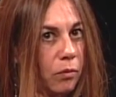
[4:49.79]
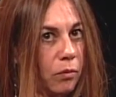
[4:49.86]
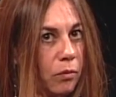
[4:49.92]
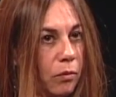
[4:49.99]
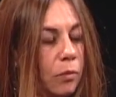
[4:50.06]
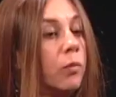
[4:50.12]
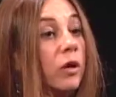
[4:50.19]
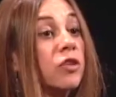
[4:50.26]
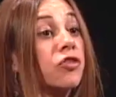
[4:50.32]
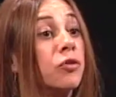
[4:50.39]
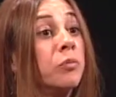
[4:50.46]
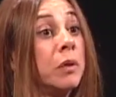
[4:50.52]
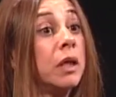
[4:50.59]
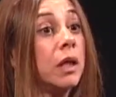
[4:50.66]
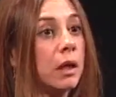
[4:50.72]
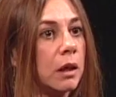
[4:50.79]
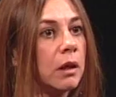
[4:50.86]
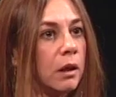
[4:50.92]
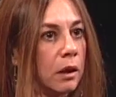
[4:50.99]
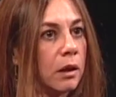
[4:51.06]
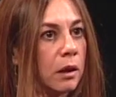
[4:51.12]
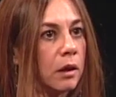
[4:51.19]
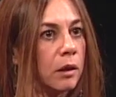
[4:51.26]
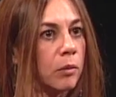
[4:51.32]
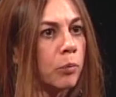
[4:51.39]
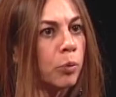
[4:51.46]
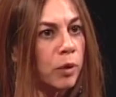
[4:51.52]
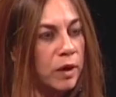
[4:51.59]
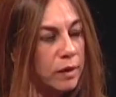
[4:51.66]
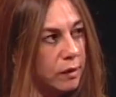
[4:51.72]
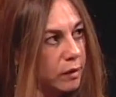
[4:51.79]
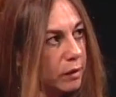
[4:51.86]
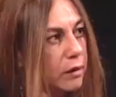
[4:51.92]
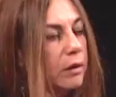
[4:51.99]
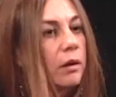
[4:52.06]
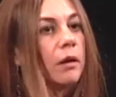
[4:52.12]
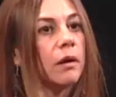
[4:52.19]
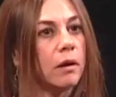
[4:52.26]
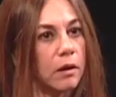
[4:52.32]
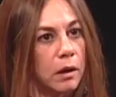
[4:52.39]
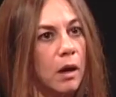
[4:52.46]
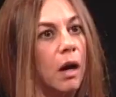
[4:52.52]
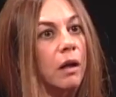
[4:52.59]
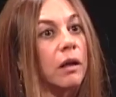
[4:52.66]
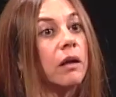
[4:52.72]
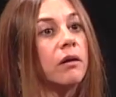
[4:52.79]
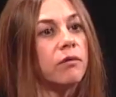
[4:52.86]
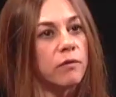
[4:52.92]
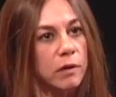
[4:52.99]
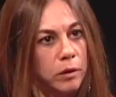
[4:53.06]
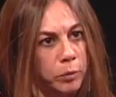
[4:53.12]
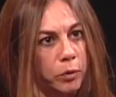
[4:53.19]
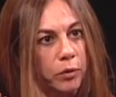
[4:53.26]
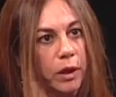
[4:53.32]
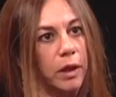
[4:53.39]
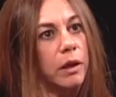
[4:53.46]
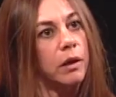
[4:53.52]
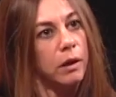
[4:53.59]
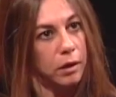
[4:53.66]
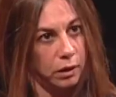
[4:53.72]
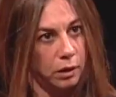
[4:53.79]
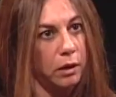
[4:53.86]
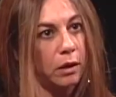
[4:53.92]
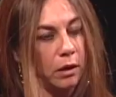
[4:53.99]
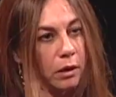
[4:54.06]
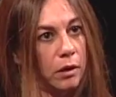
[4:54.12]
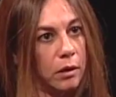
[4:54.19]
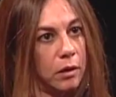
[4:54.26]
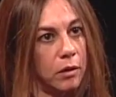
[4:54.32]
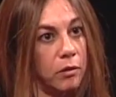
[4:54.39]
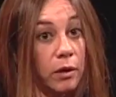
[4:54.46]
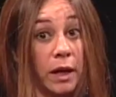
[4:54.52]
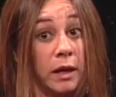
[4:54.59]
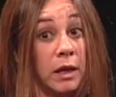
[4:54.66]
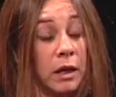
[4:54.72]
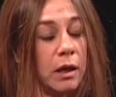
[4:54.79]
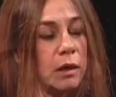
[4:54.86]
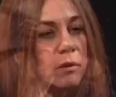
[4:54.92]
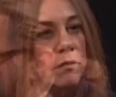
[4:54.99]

what to me brings cognitive liberty or any kind